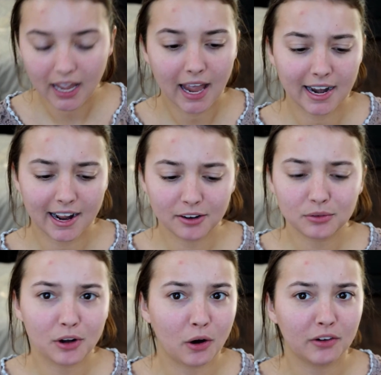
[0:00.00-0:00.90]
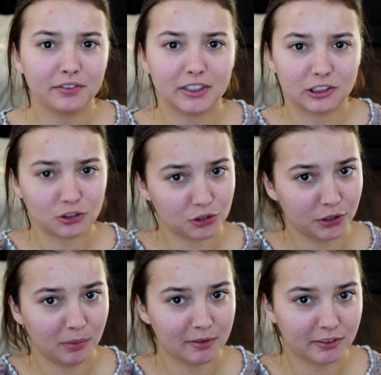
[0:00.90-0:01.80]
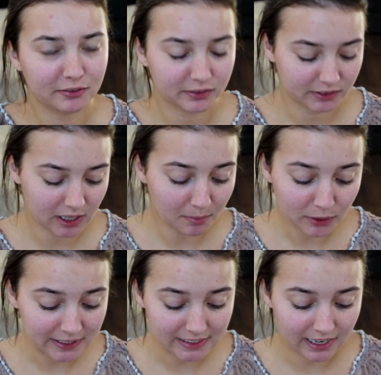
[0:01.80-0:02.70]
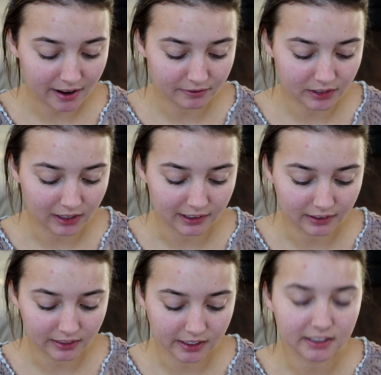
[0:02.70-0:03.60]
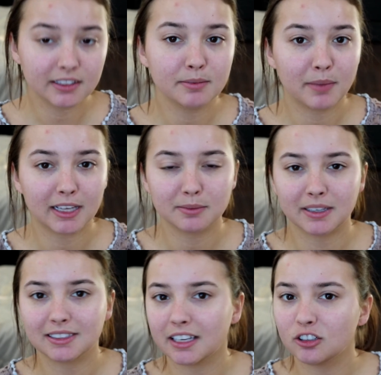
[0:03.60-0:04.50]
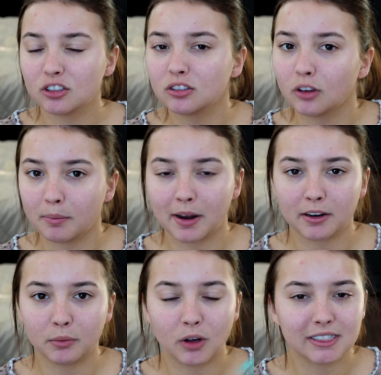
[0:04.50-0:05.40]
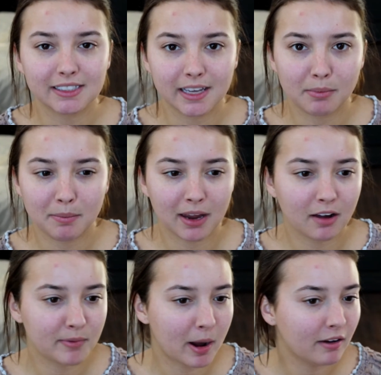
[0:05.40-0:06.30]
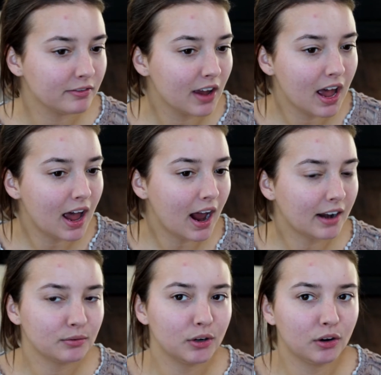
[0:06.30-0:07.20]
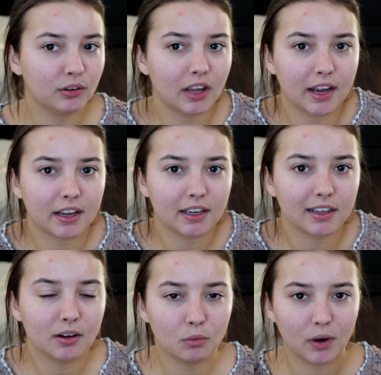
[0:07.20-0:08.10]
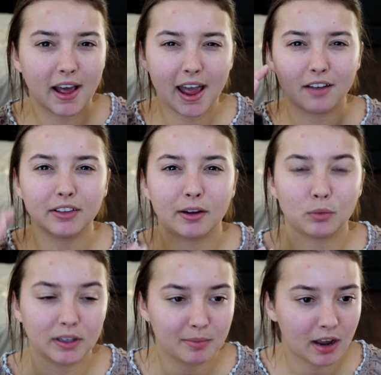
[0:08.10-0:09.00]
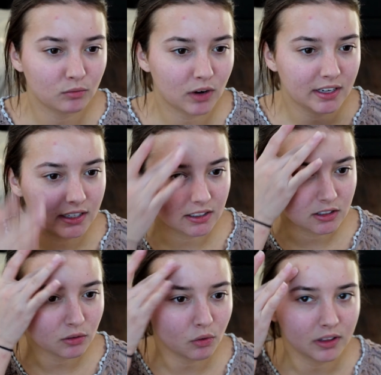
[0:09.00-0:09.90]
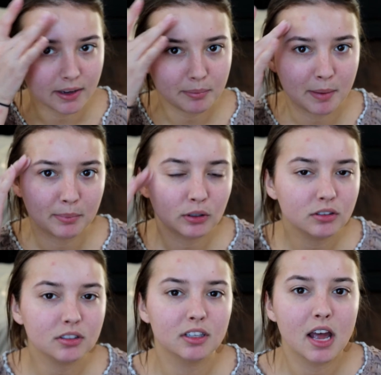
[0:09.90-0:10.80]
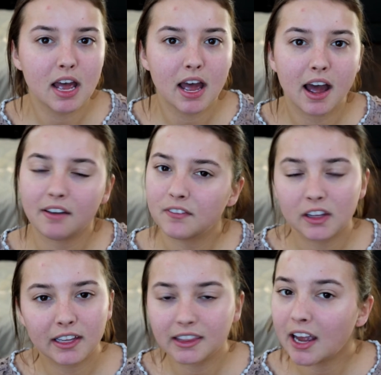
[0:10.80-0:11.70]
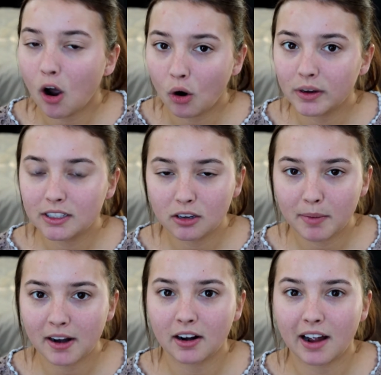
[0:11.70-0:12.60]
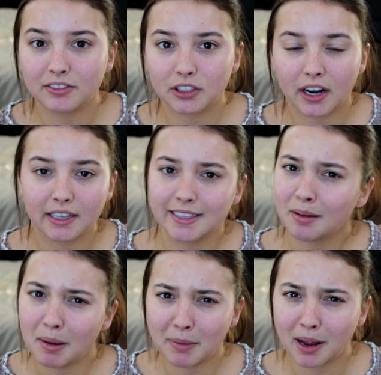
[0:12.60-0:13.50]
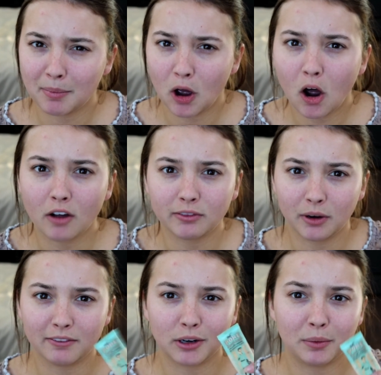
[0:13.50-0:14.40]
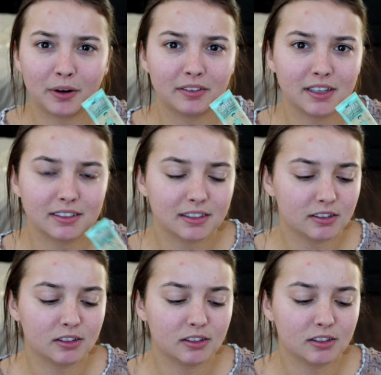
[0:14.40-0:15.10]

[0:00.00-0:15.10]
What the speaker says: And I don't know if it's true, but for some reason I feel like this makes my skin just look better once I take my makeup off. I don't know, like when I have like really bad redness or like pimples, I feel like they always look better after I take my makeup off whenever I wear this.